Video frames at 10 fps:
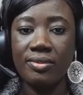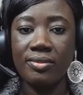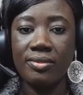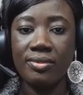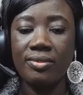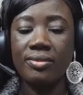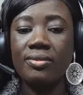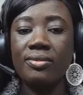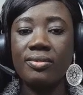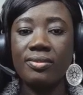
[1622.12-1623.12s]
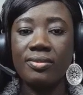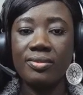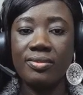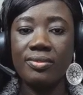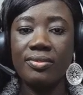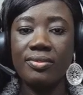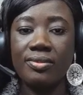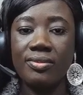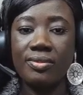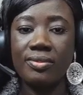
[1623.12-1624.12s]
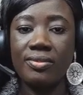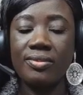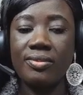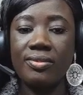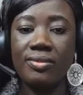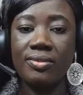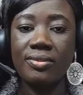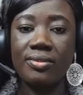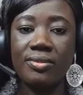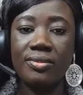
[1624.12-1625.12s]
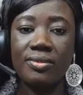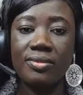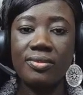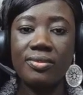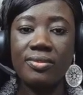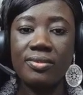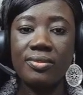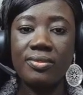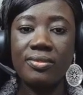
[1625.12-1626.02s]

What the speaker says: (not speaking)